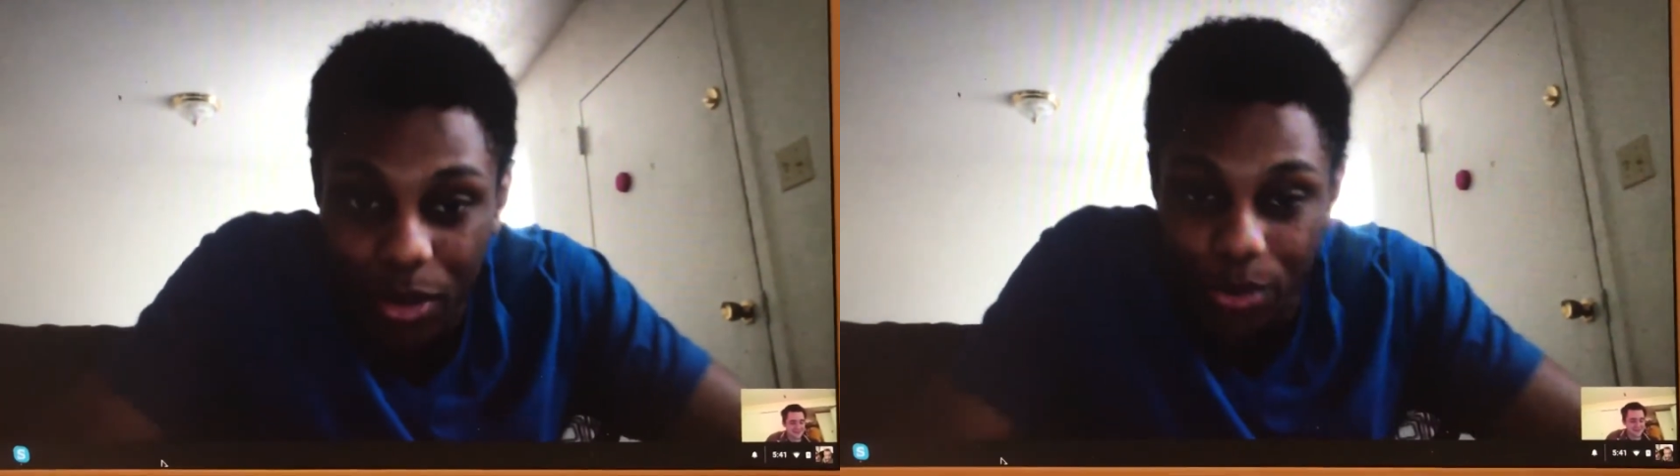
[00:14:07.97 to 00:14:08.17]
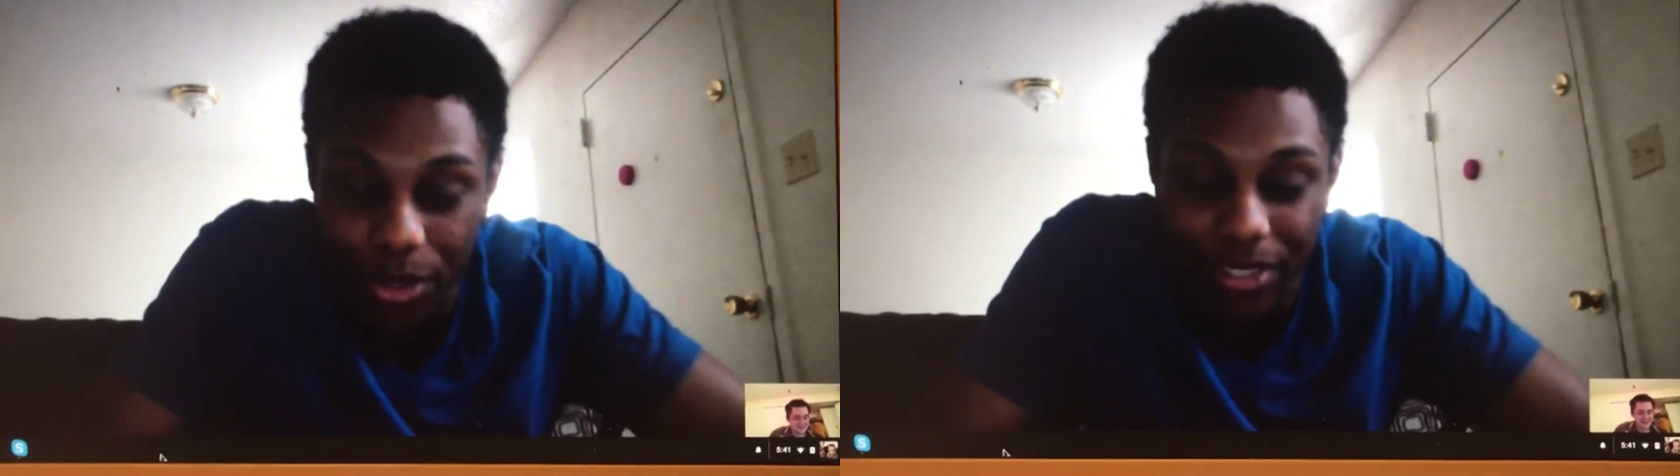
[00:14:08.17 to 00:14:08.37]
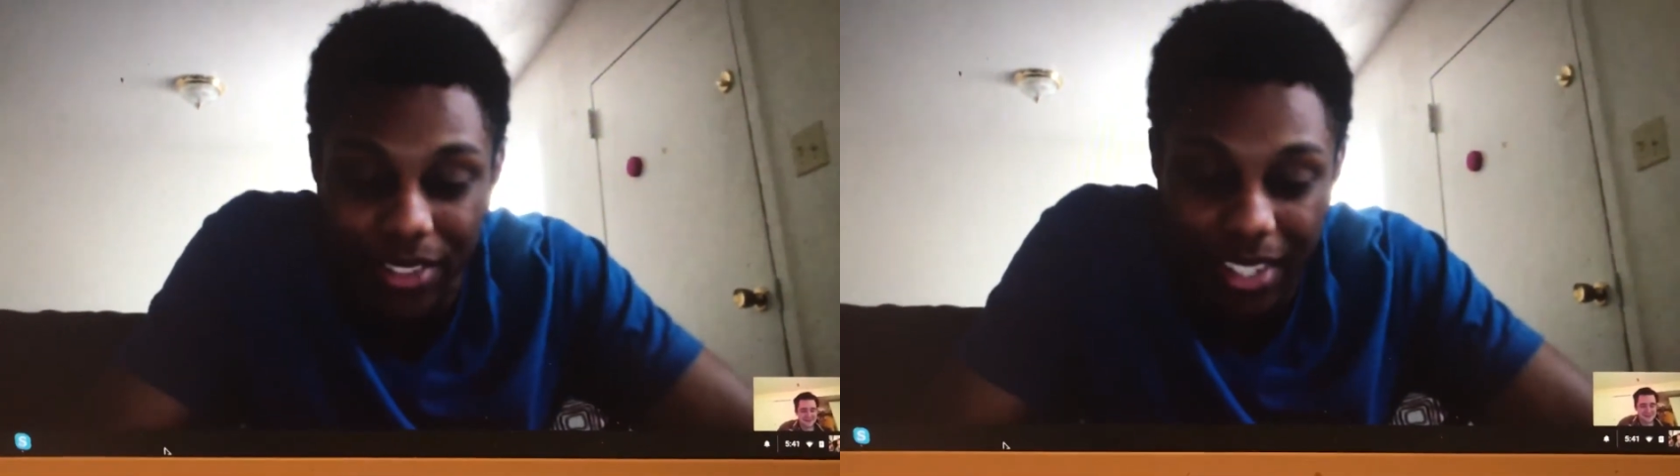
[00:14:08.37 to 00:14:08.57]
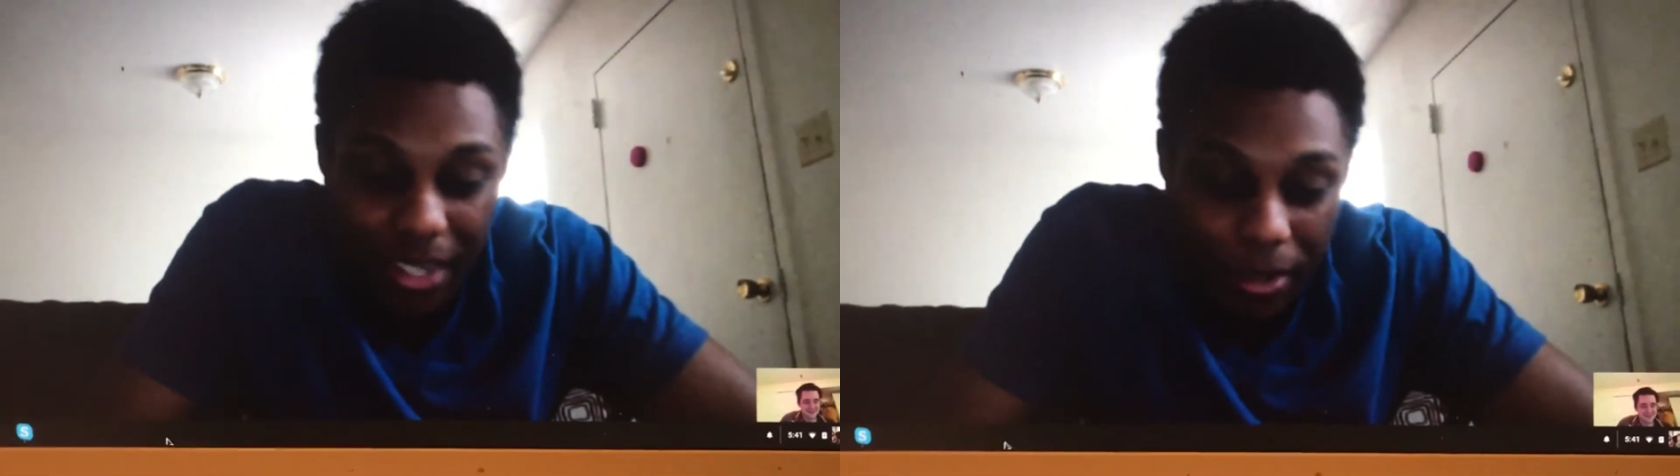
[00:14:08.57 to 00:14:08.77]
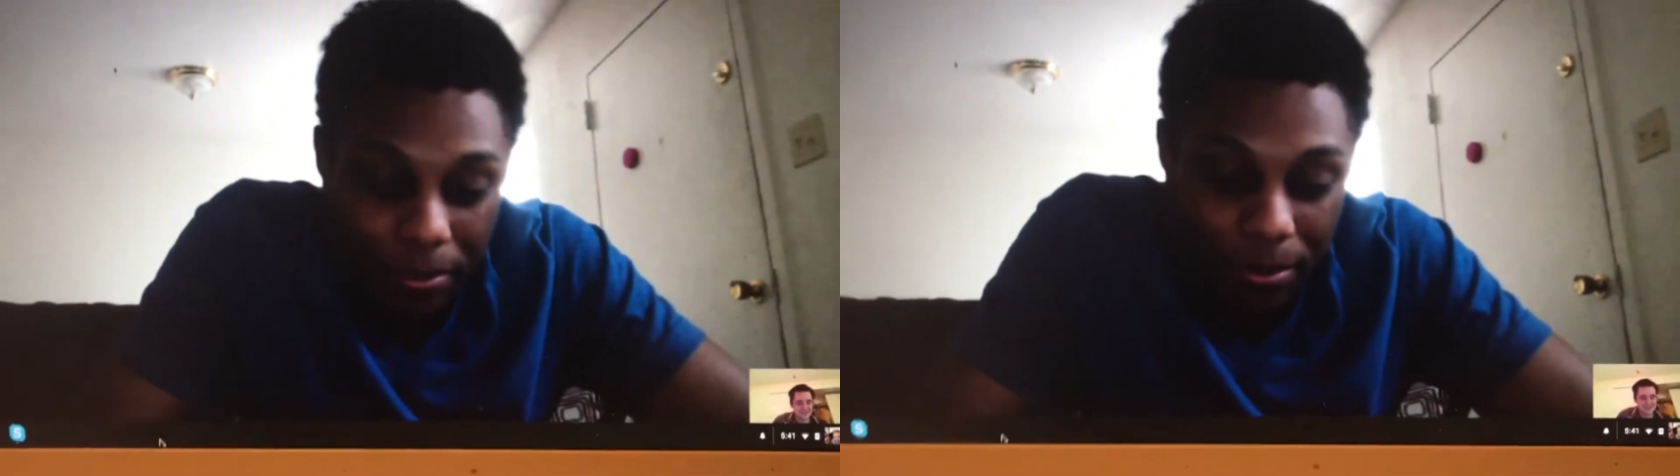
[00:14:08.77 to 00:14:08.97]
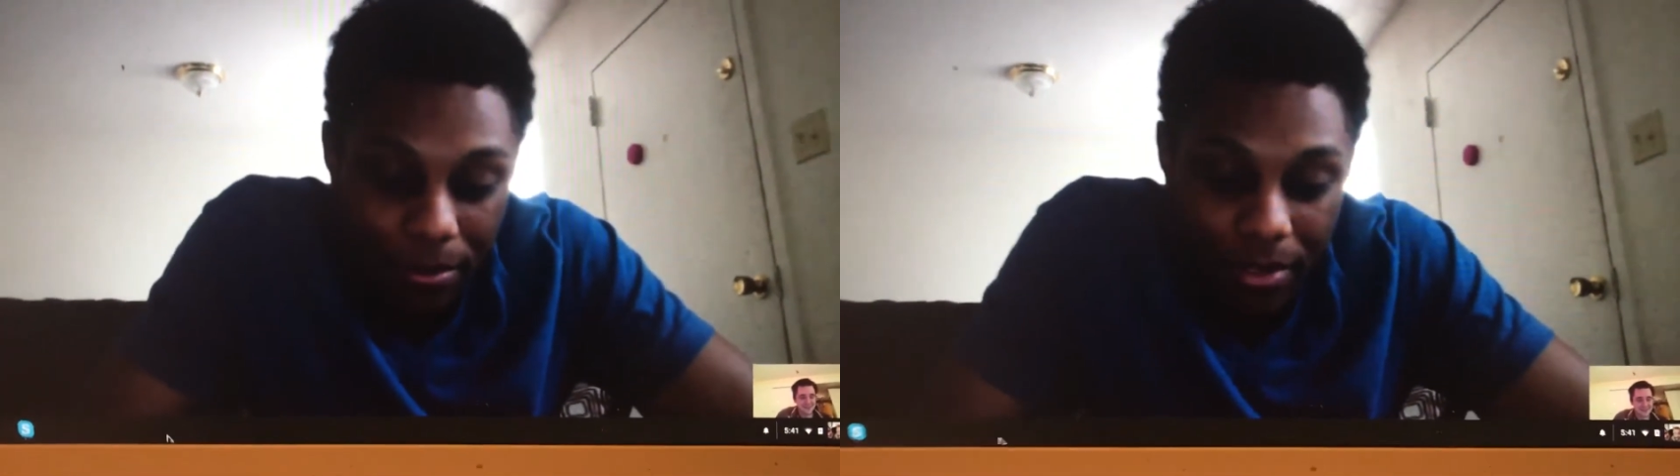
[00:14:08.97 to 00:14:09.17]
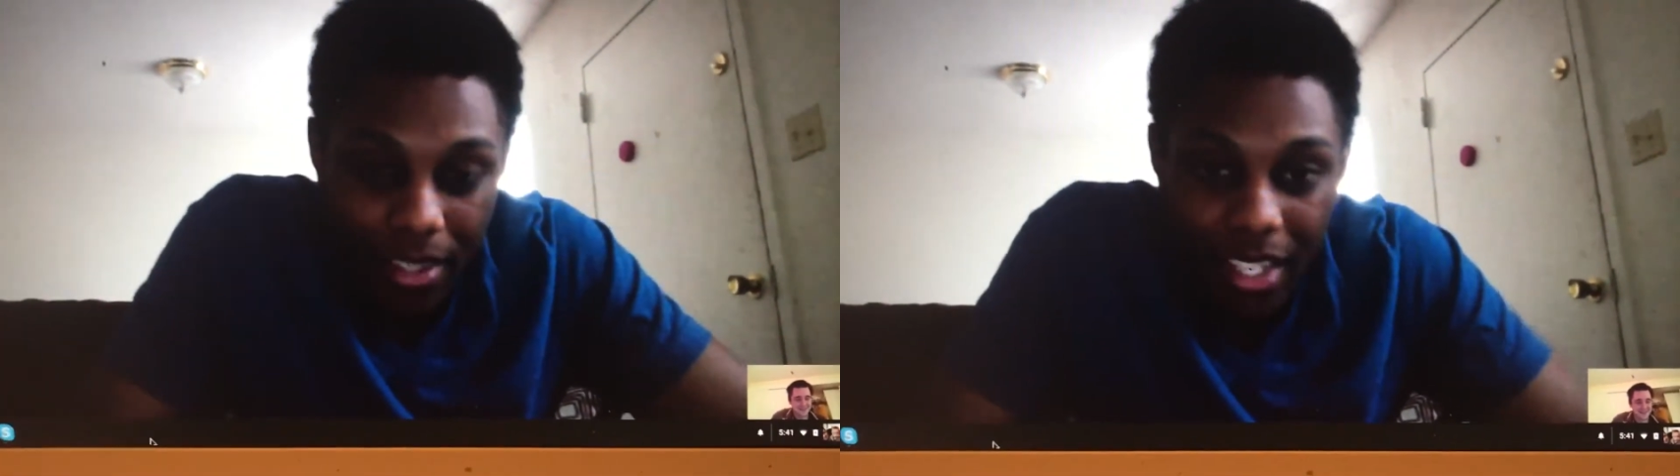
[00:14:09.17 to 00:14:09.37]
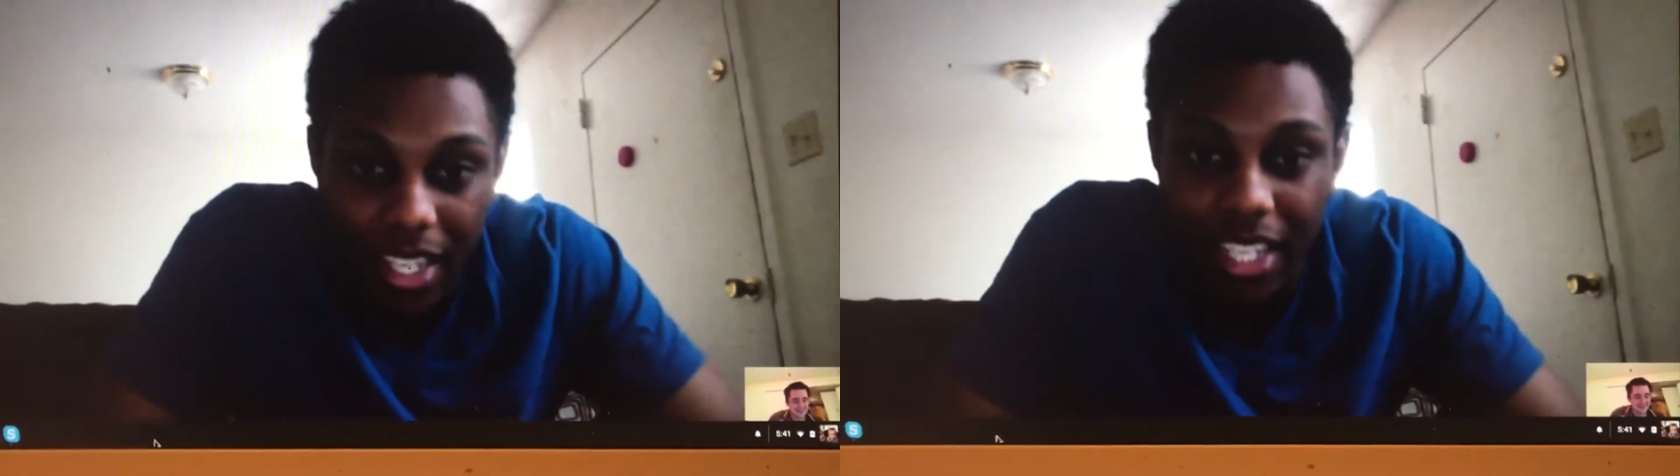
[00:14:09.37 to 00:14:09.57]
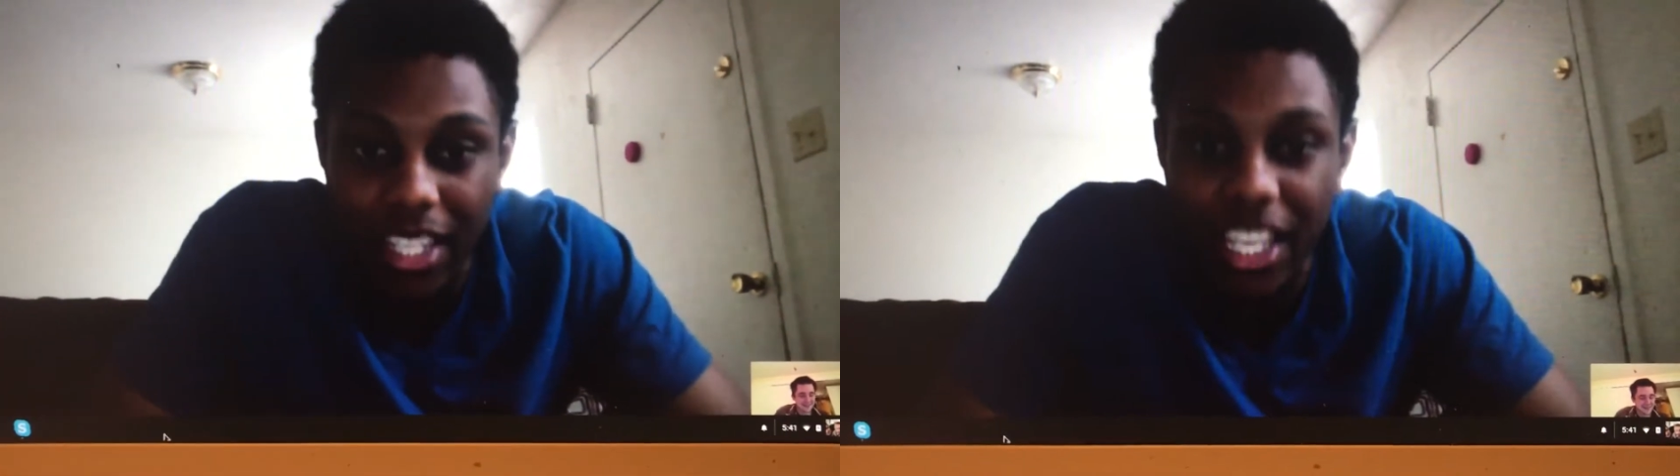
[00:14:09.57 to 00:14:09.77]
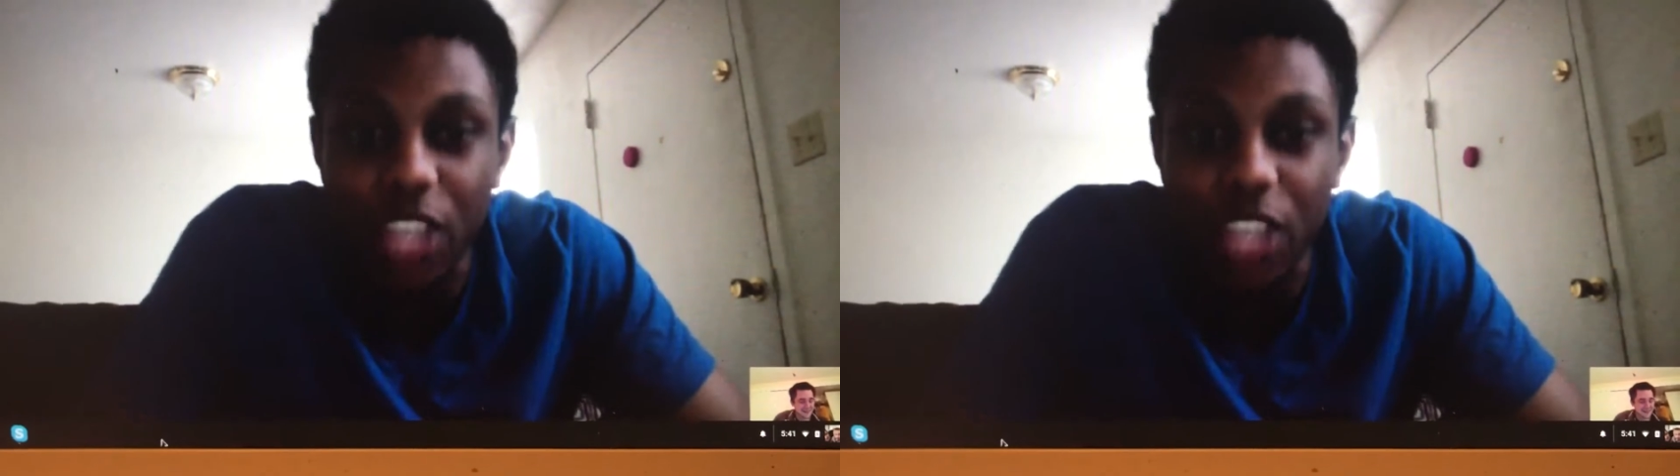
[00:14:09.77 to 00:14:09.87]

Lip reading: Everybody.